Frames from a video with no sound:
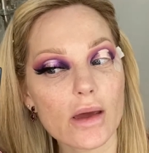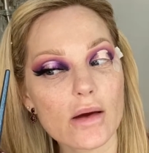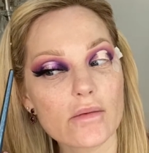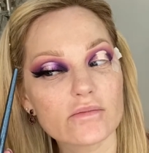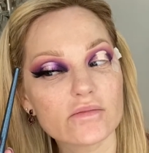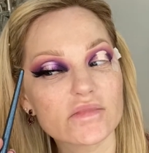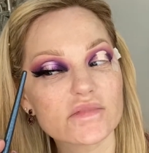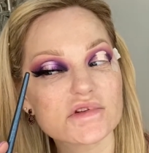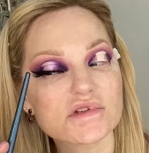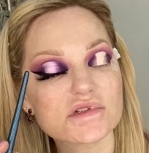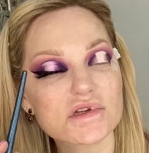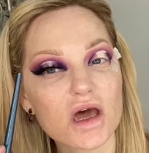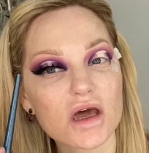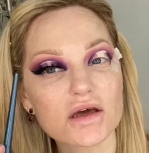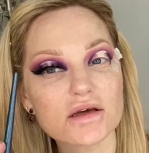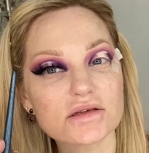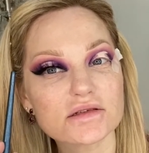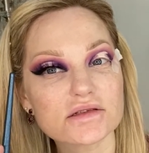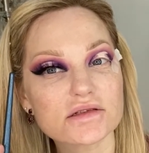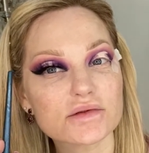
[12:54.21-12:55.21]

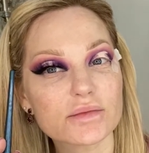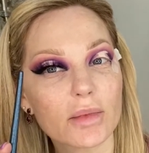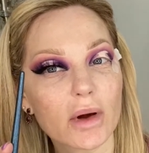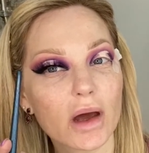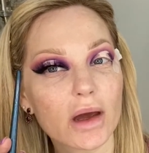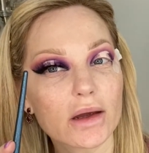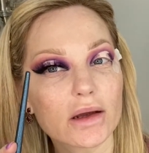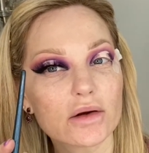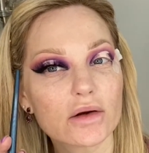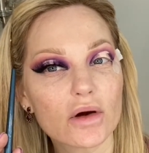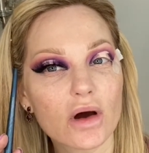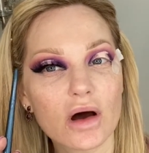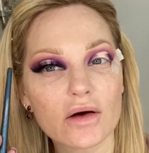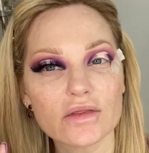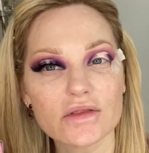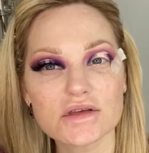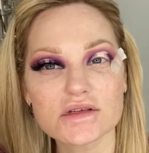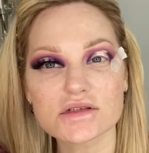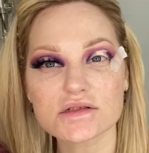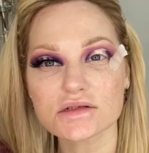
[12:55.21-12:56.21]
emphasized mine
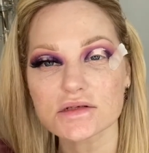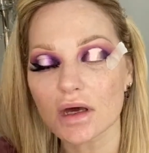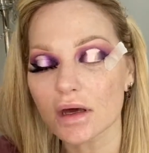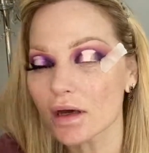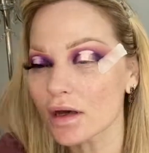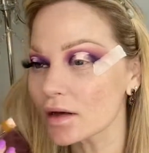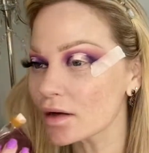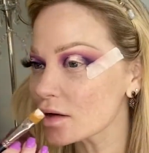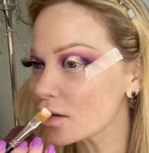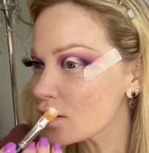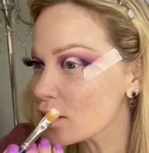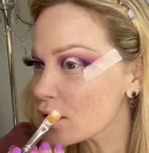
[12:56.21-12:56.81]
on this side.